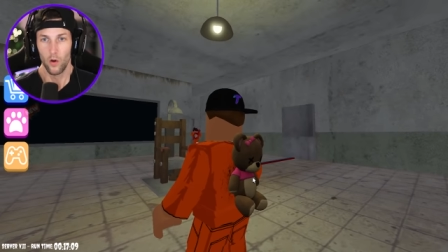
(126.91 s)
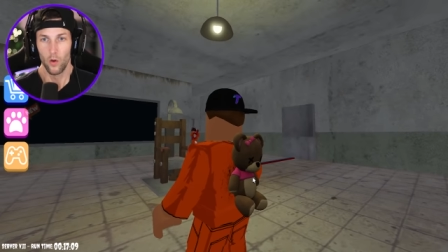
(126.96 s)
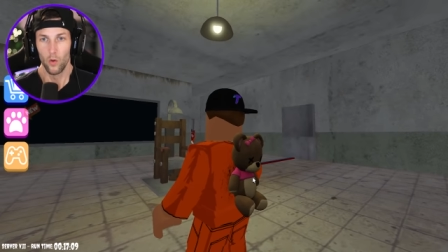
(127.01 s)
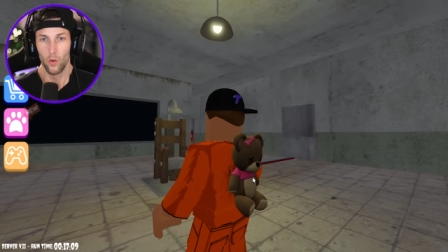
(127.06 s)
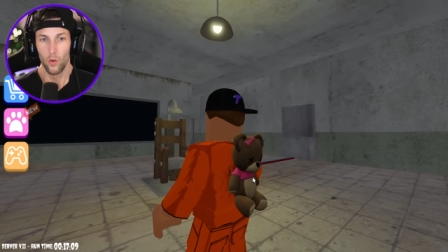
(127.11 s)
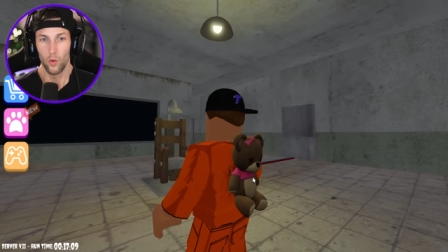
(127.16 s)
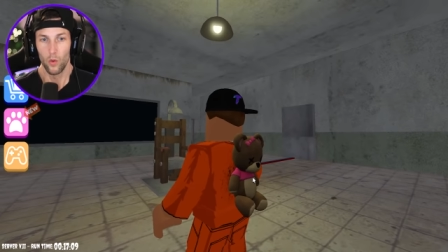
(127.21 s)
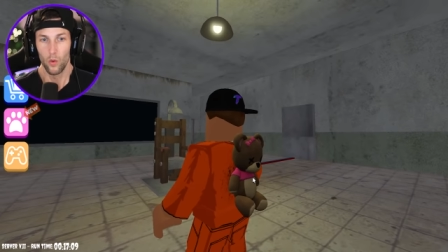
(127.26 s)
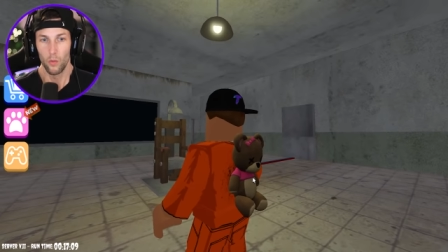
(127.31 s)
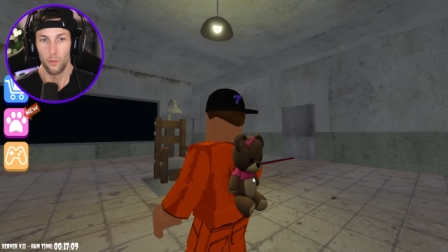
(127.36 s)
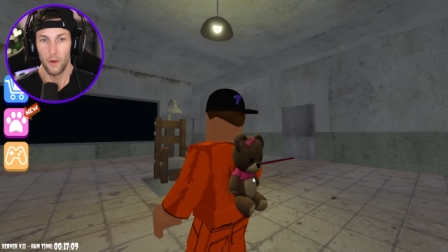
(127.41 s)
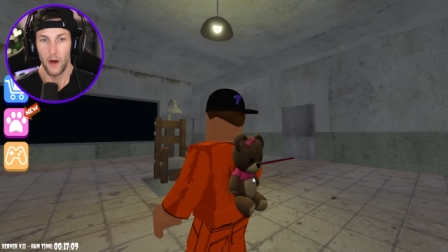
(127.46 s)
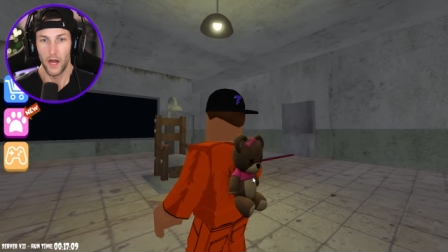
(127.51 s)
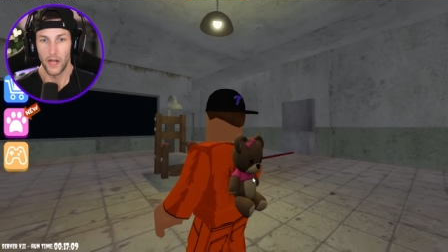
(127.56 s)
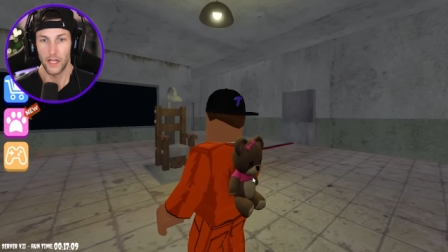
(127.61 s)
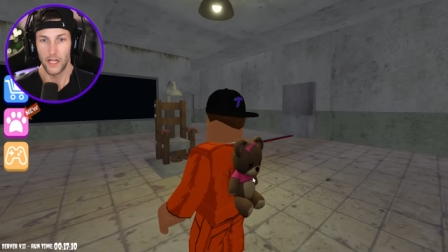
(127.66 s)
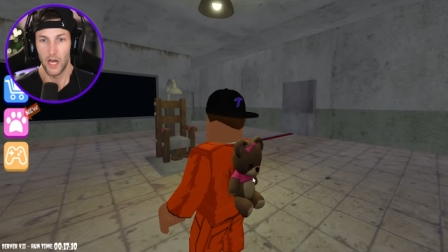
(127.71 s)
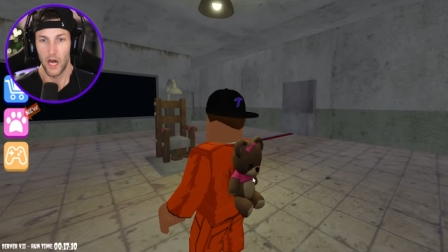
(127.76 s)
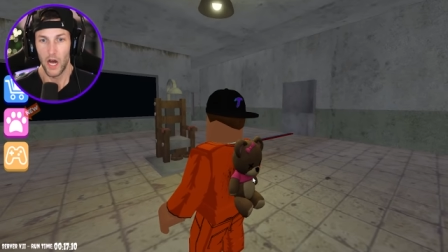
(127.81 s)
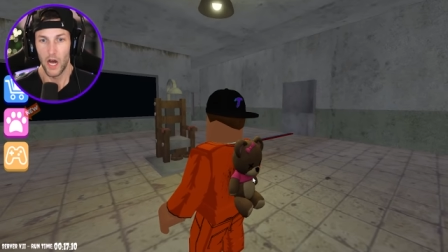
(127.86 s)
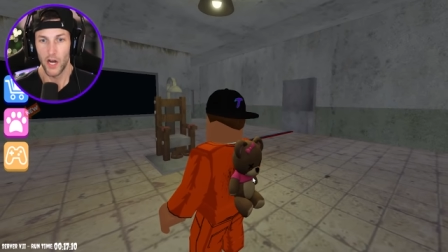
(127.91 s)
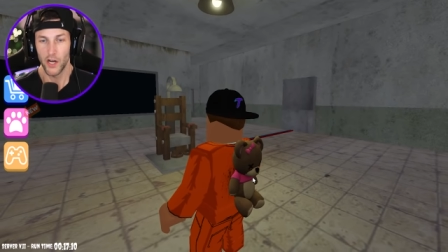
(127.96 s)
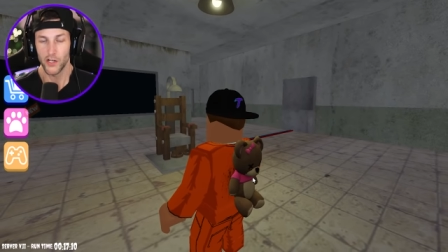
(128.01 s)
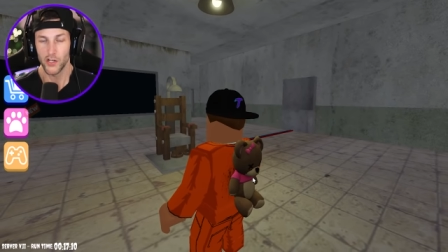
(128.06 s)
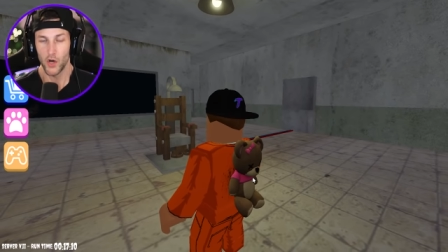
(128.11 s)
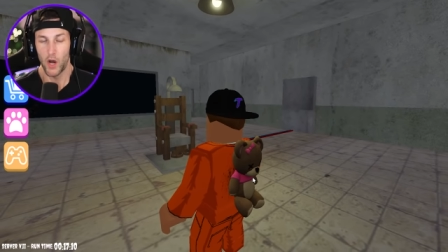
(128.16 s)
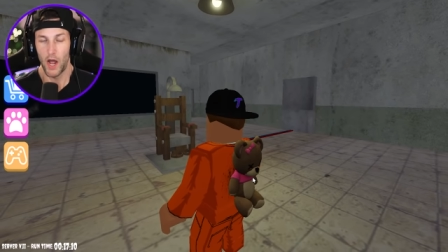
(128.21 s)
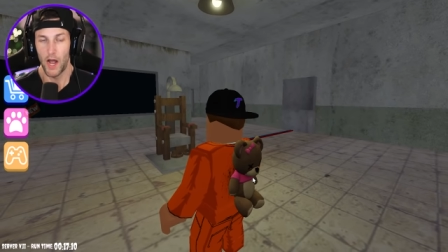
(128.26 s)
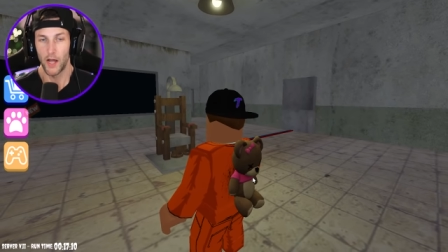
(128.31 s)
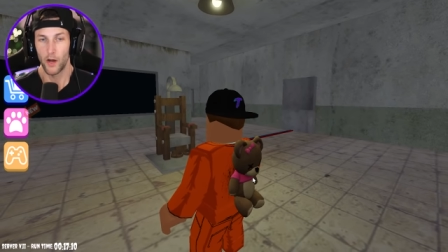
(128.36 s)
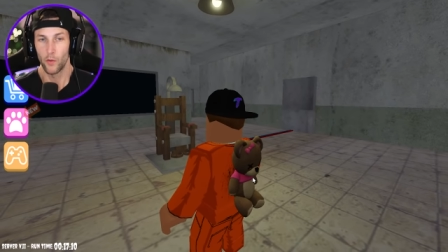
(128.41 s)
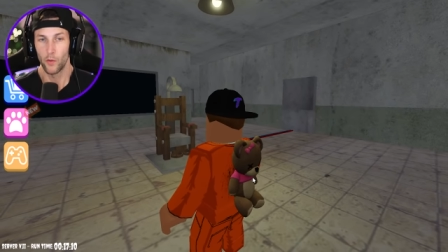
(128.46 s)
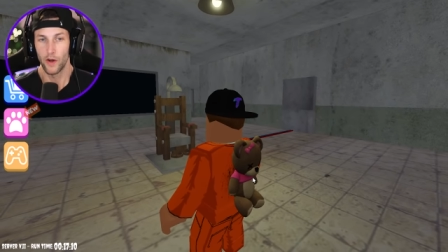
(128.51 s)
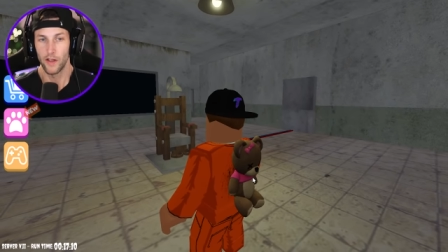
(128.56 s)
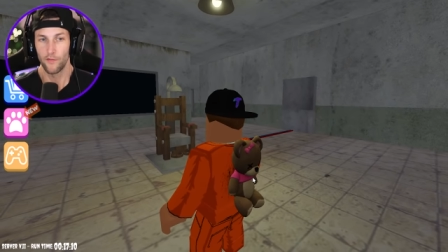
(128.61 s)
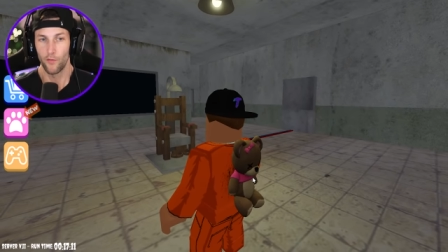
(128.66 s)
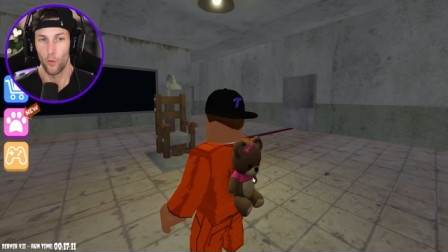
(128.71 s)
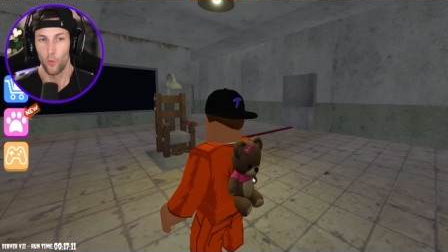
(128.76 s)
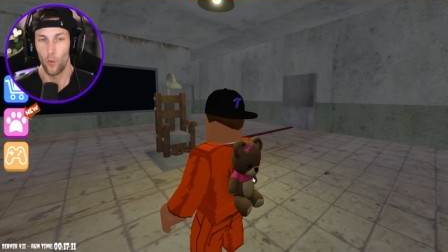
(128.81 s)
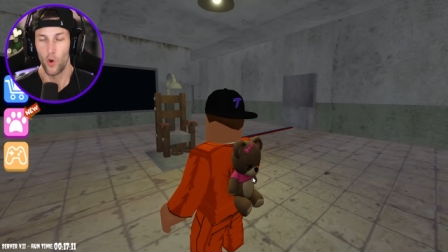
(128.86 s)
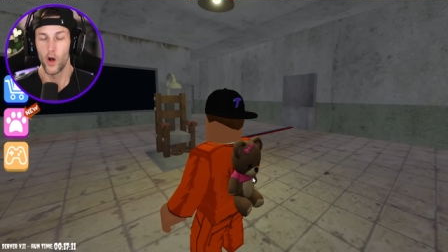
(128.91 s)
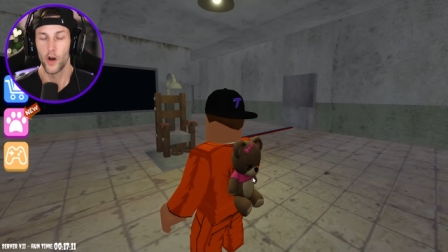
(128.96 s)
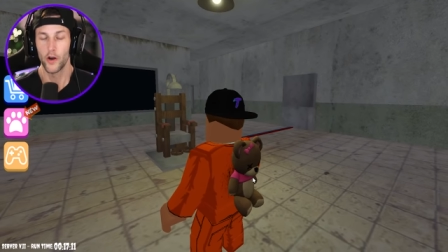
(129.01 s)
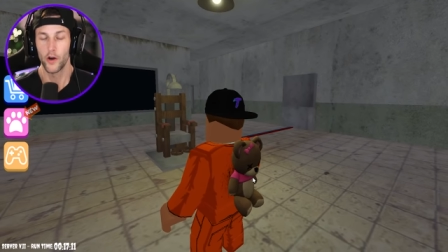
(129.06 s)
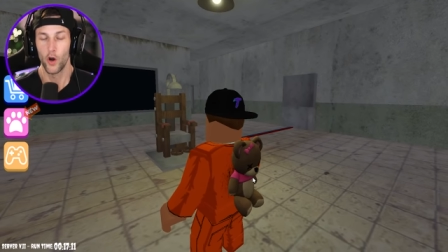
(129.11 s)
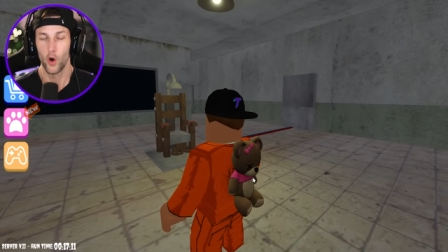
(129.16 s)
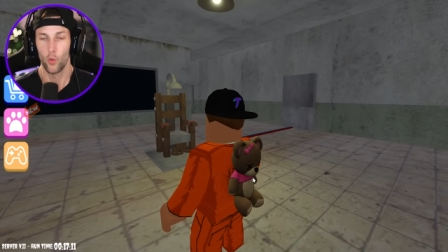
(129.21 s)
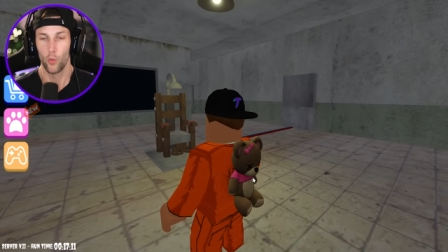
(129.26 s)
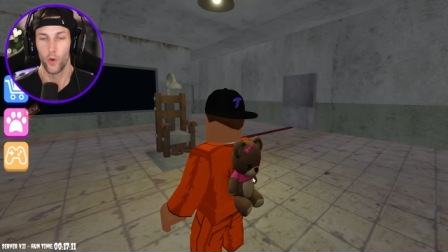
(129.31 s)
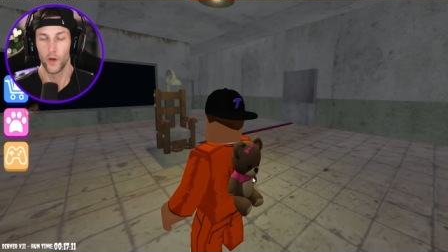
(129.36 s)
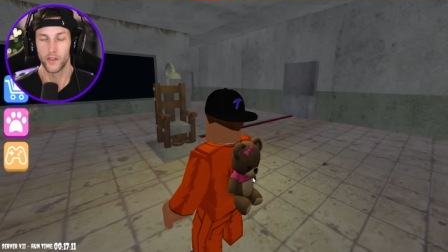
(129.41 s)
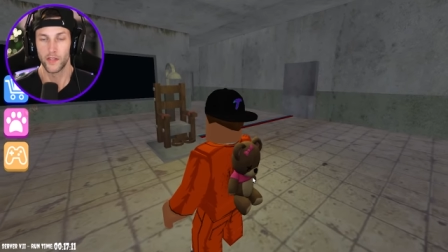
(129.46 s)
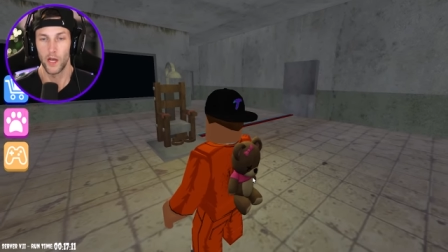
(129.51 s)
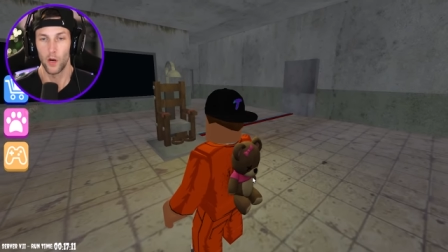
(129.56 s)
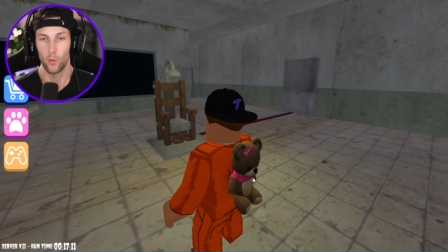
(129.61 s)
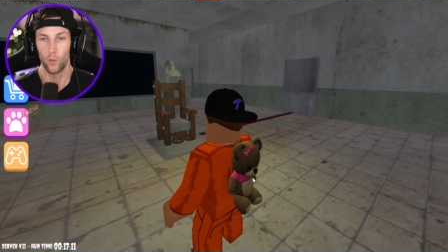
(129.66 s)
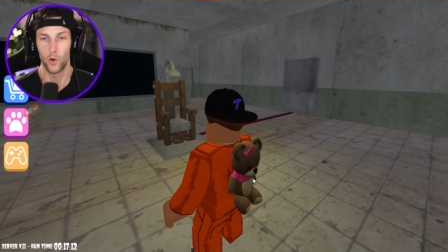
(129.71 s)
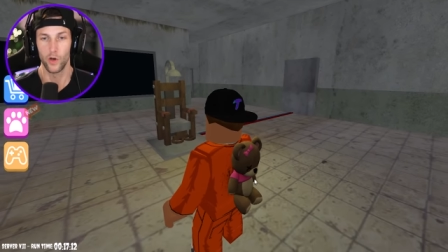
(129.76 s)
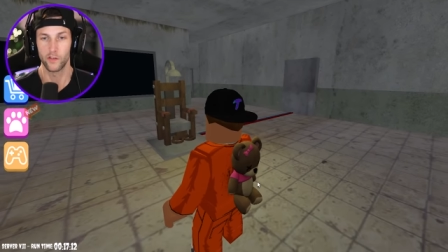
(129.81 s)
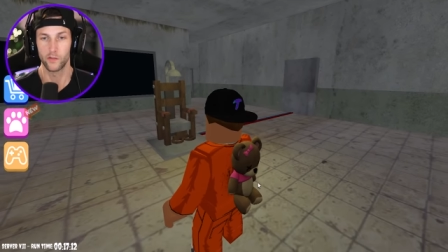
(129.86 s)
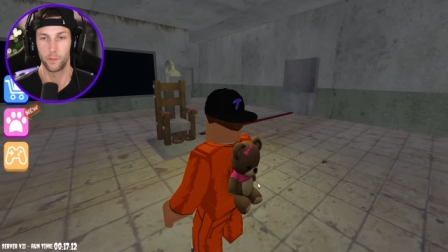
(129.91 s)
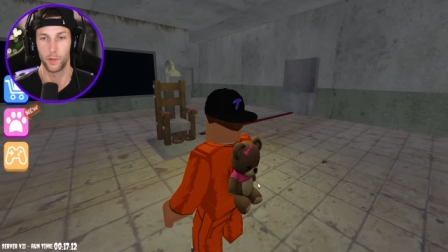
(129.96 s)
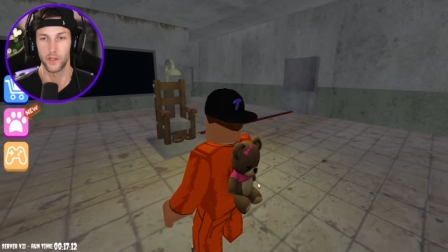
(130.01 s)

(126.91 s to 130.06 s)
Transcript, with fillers: Oh my gosh. I don't even want to know what that was,